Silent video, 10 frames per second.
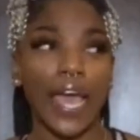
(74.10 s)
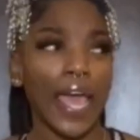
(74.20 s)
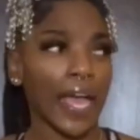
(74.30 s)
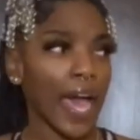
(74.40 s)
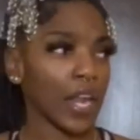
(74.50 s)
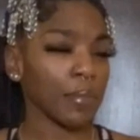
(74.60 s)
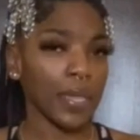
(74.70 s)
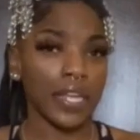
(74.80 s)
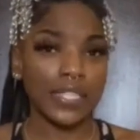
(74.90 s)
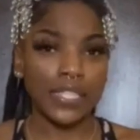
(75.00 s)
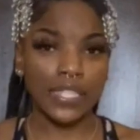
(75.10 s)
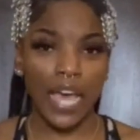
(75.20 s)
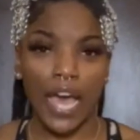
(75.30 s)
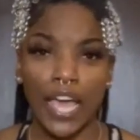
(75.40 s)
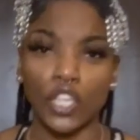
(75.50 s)
I had got them in a
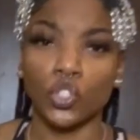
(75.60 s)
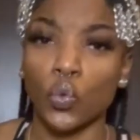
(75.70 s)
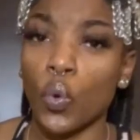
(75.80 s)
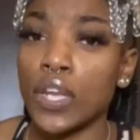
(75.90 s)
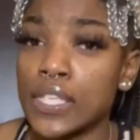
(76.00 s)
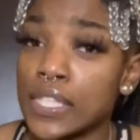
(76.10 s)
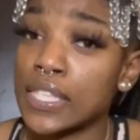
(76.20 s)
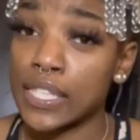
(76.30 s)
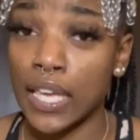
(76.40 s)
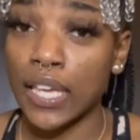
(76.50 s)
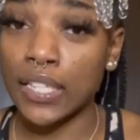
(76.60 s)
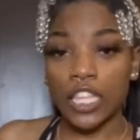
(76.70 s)
size 26.